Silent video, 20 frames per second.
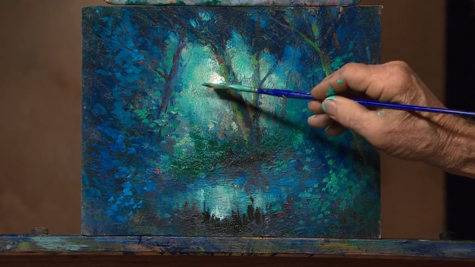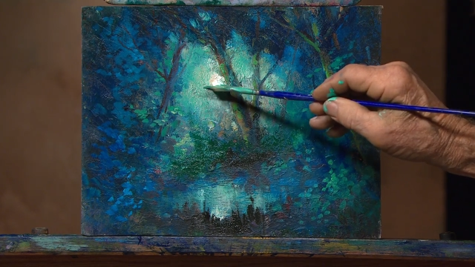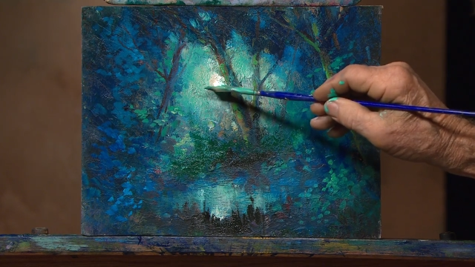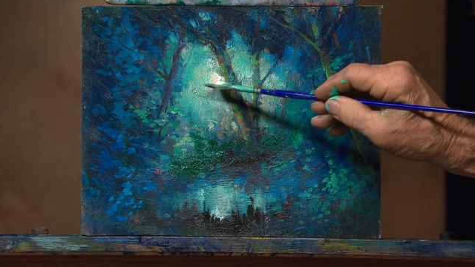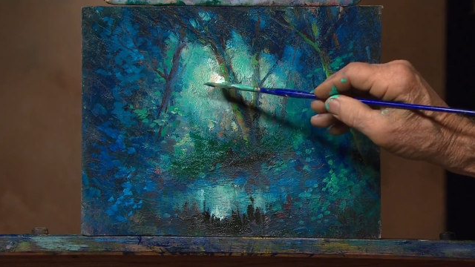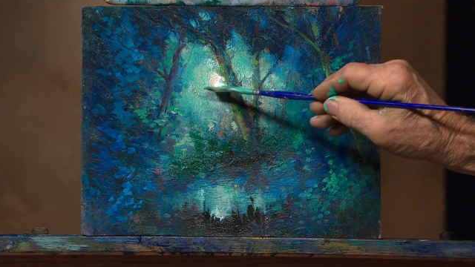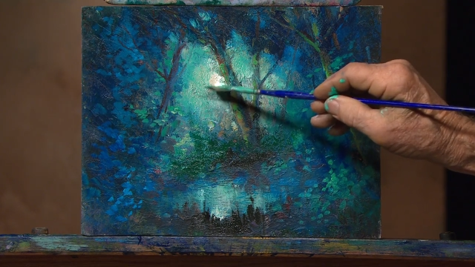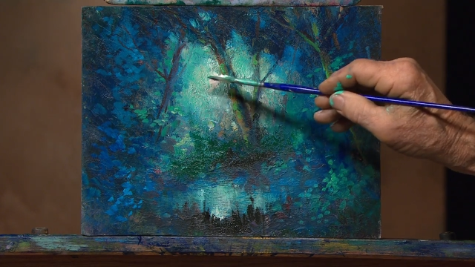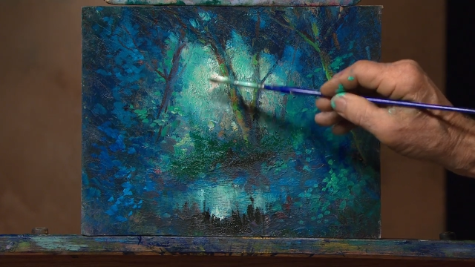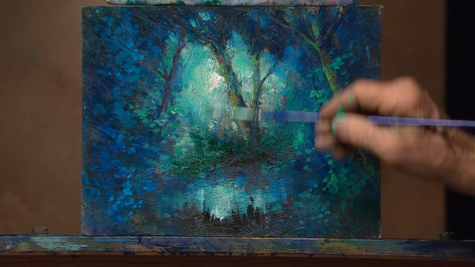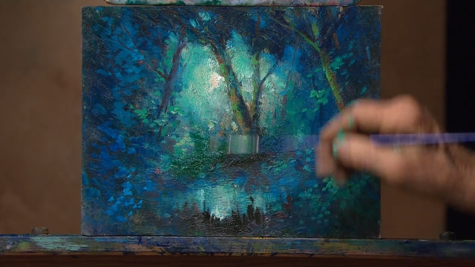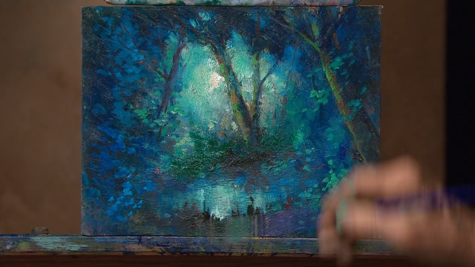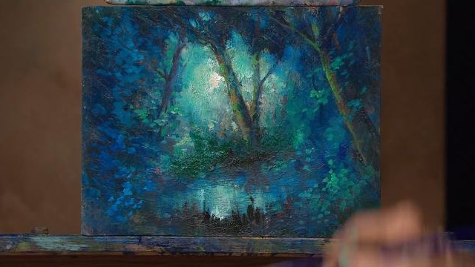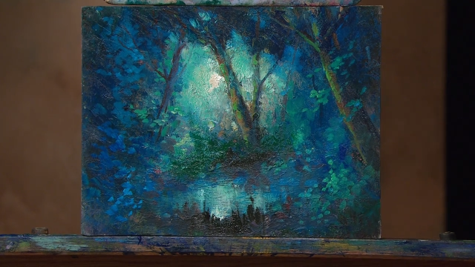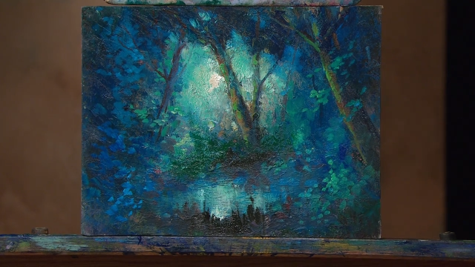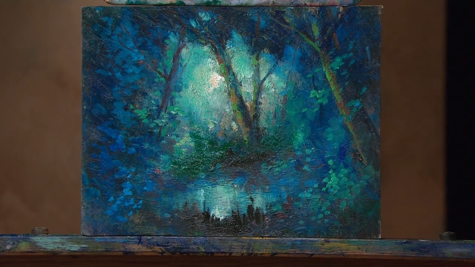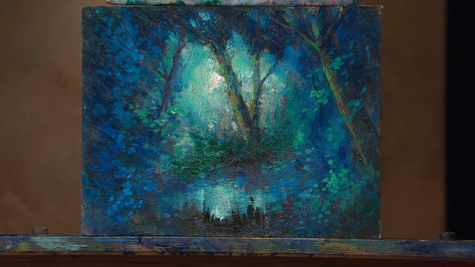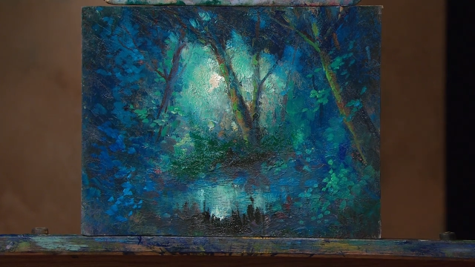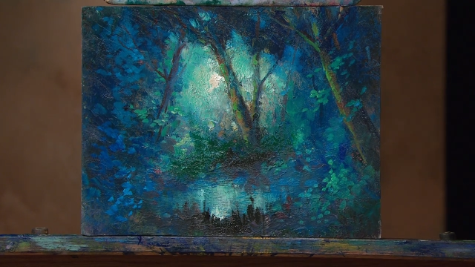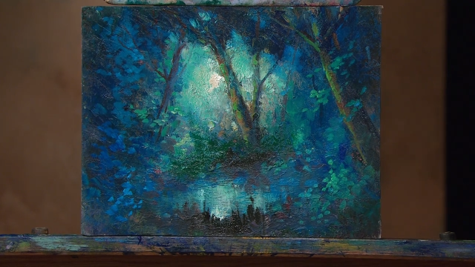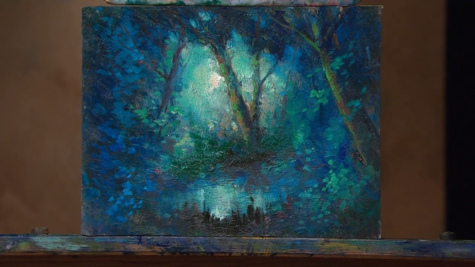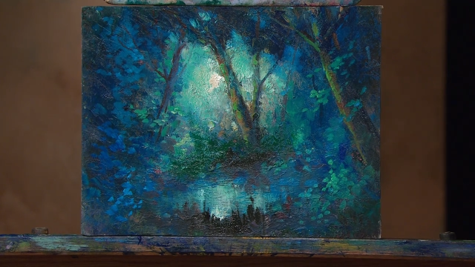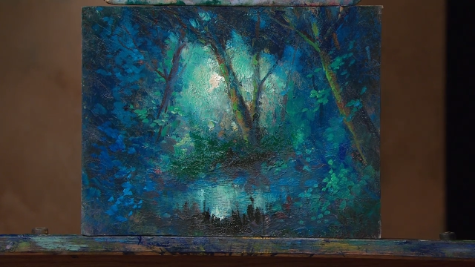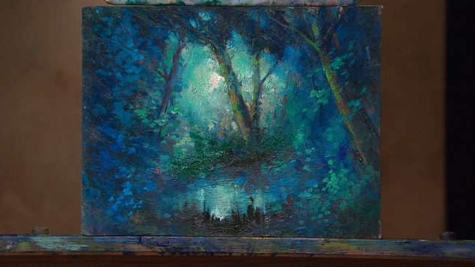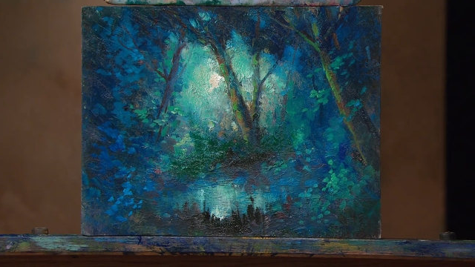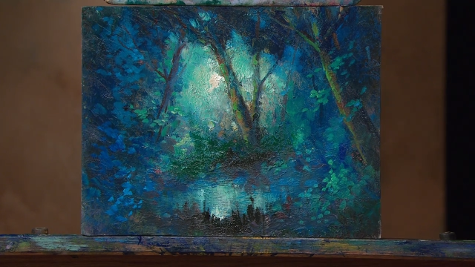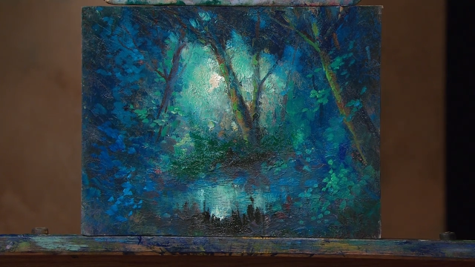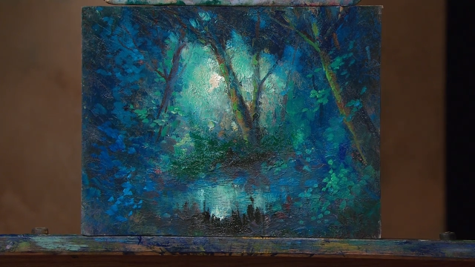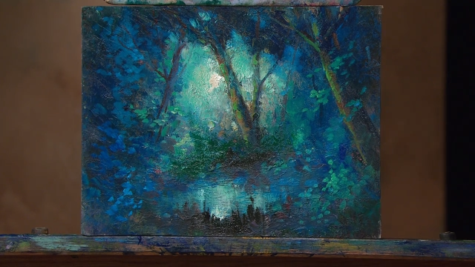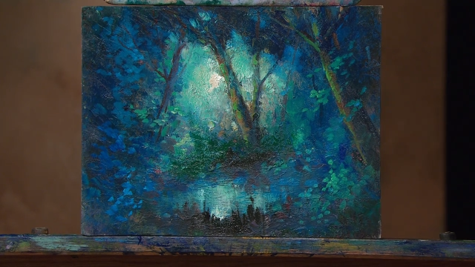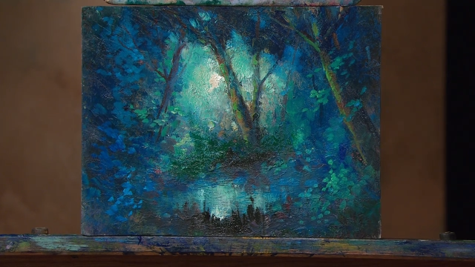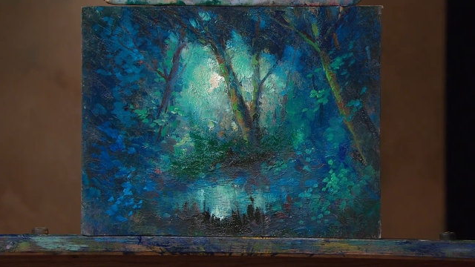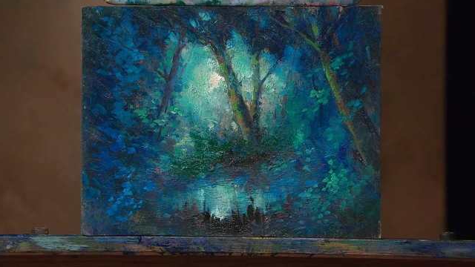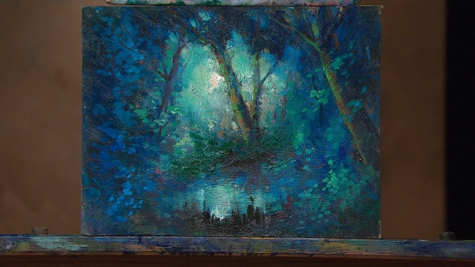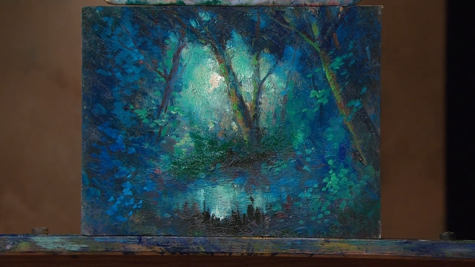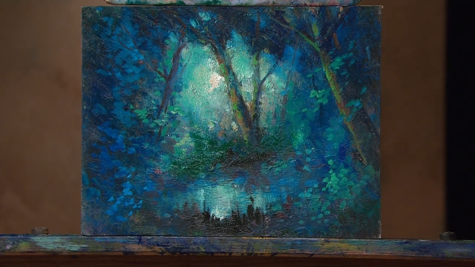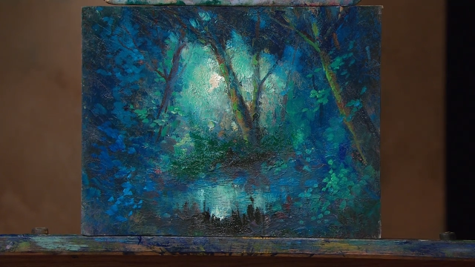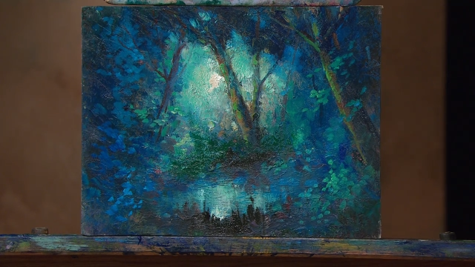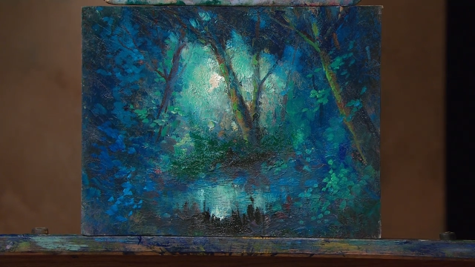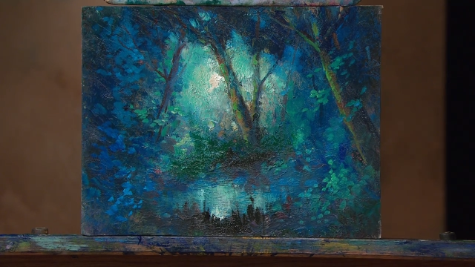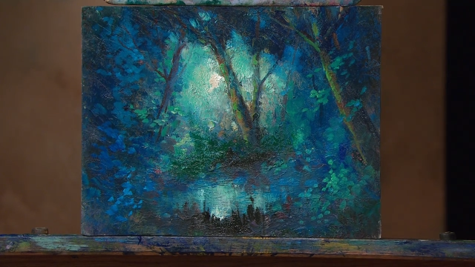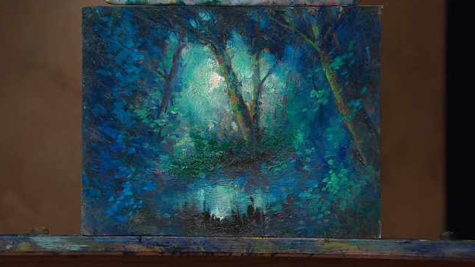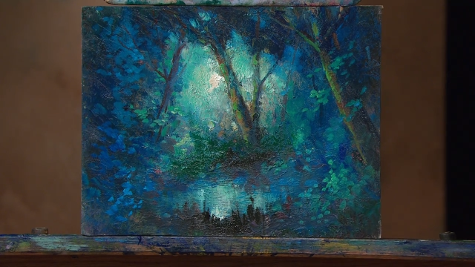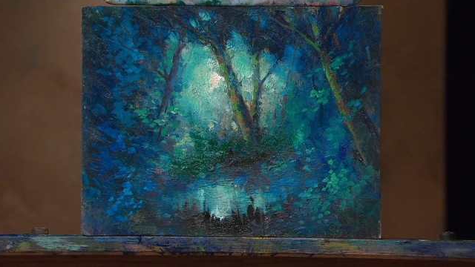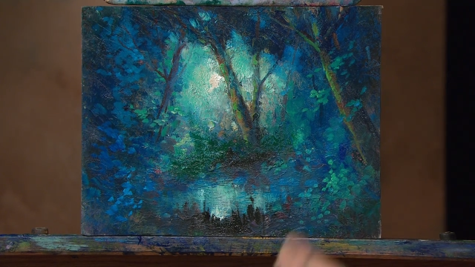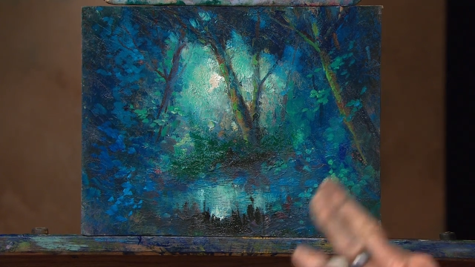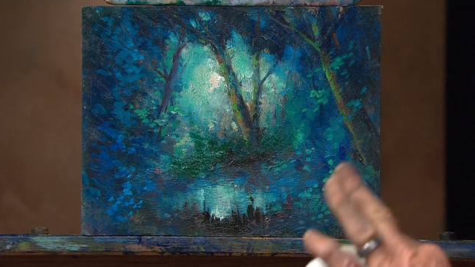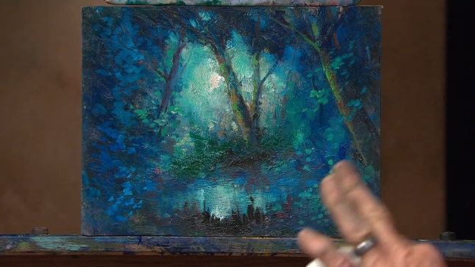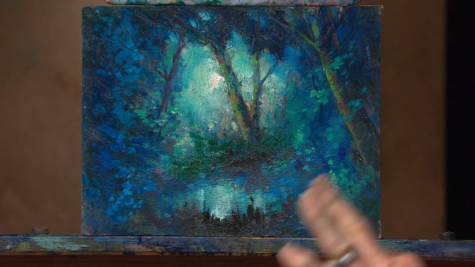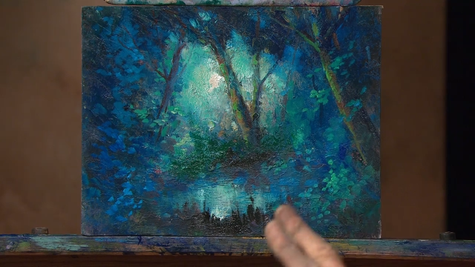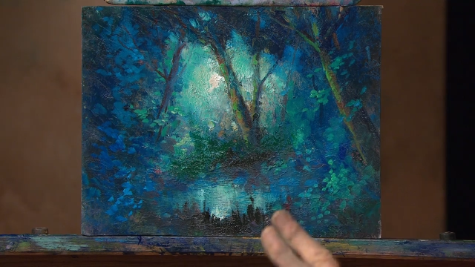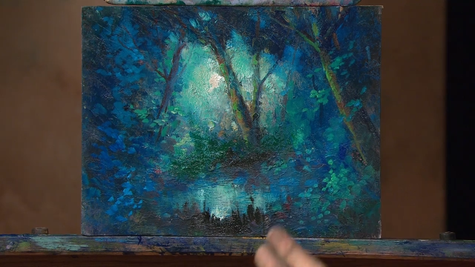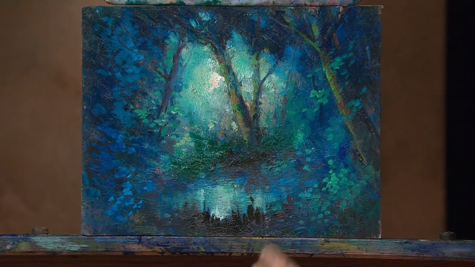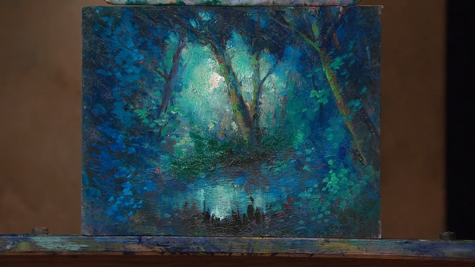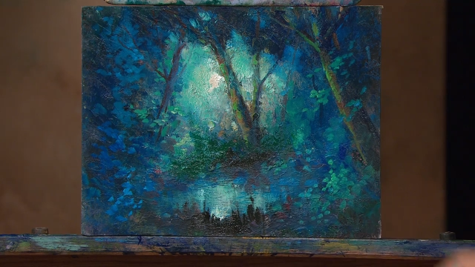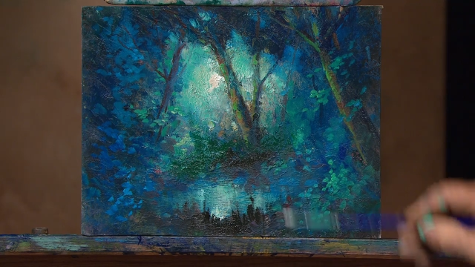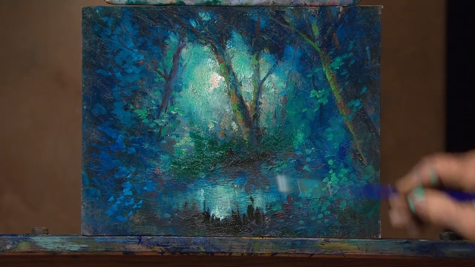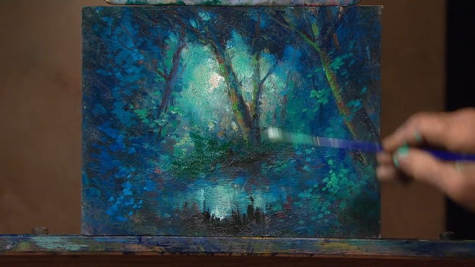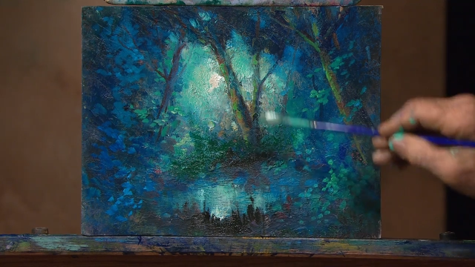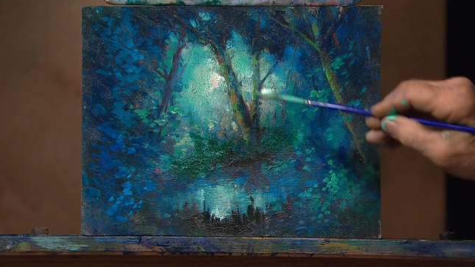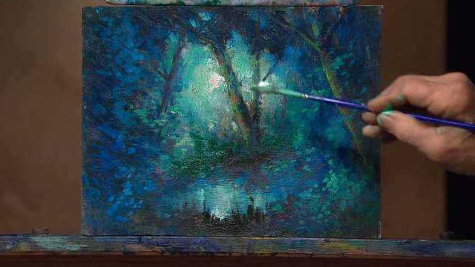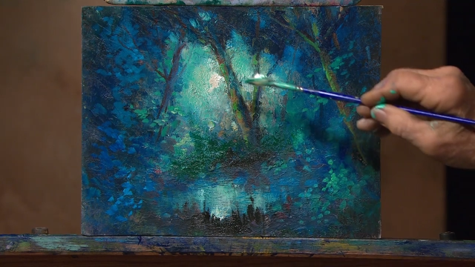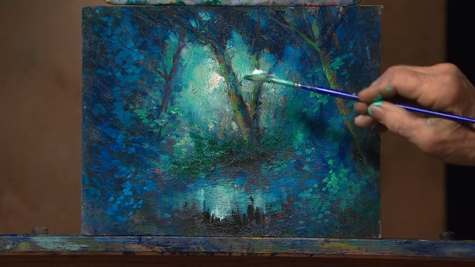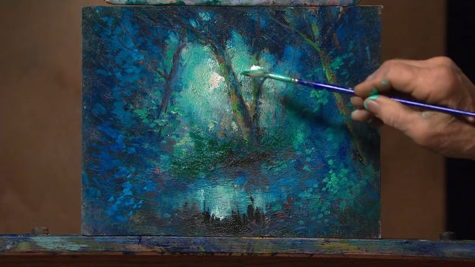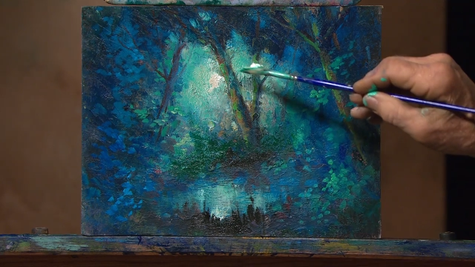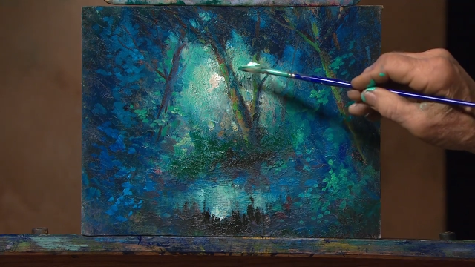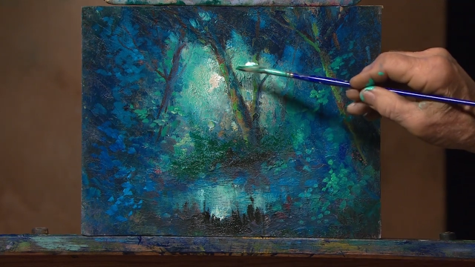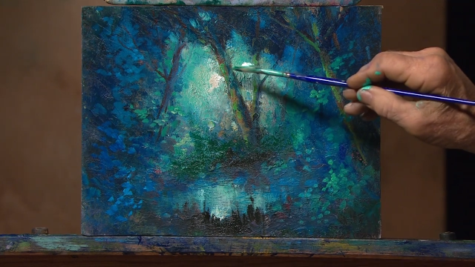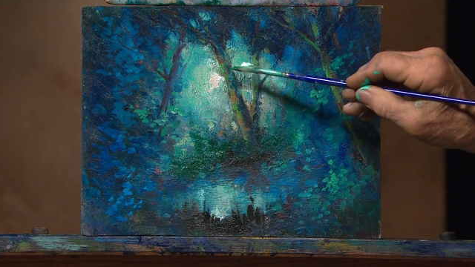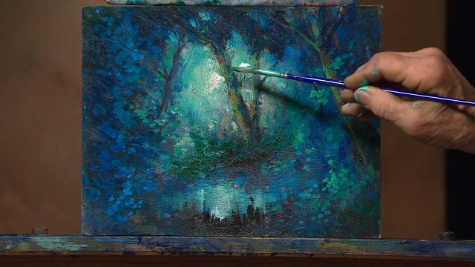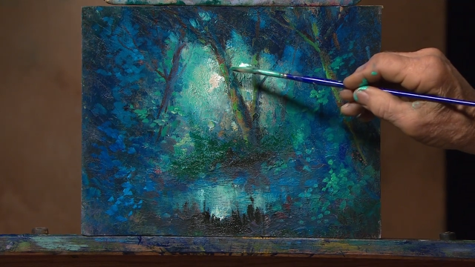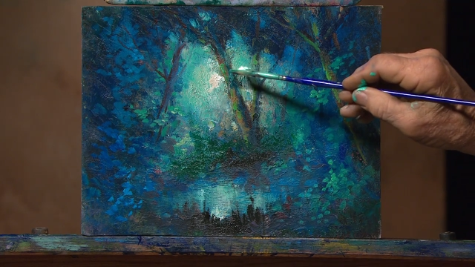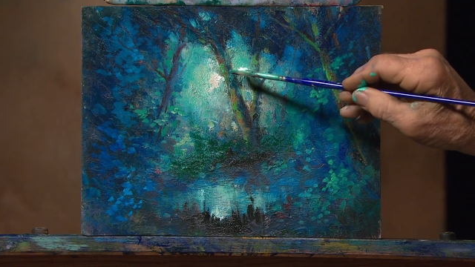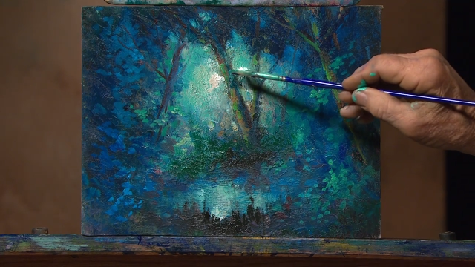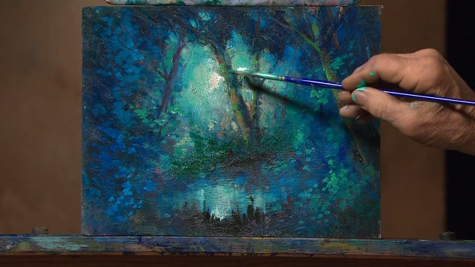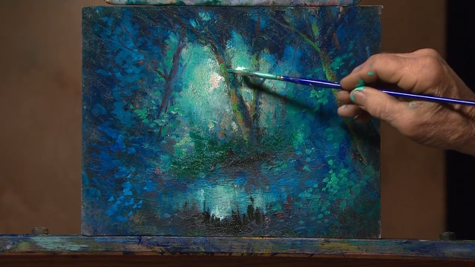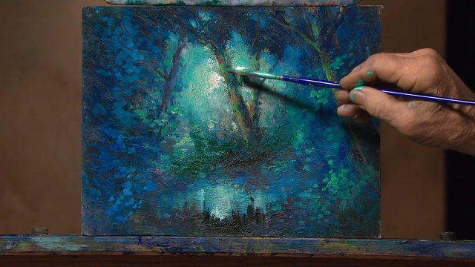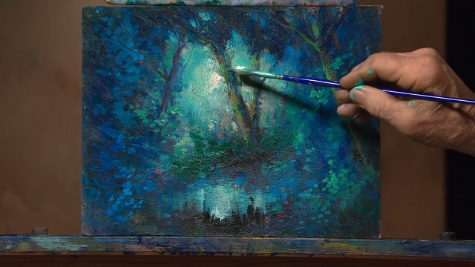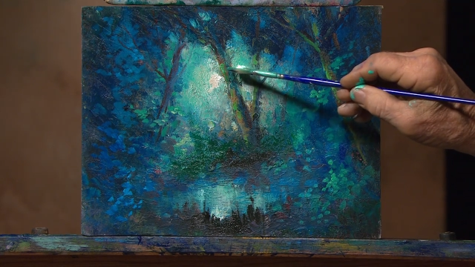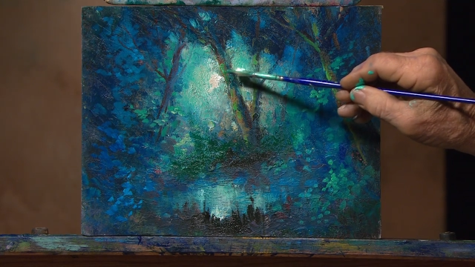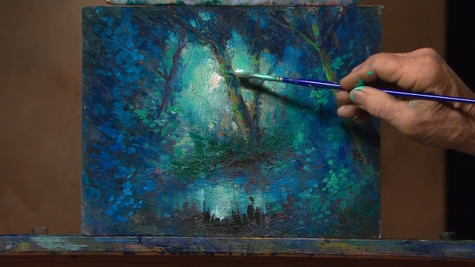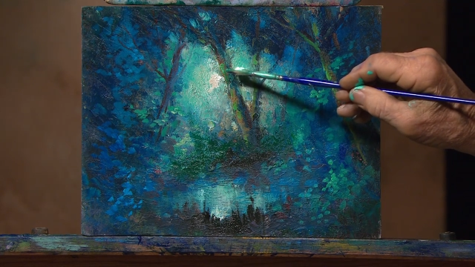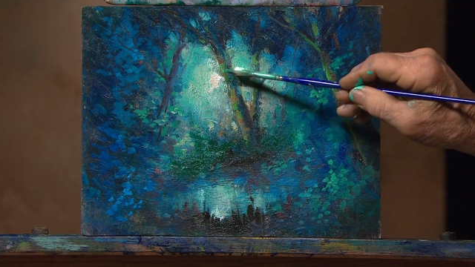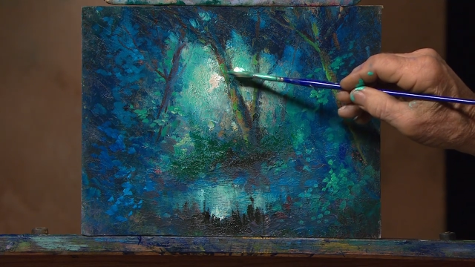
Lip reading: No face is visible, so there are no lips to read.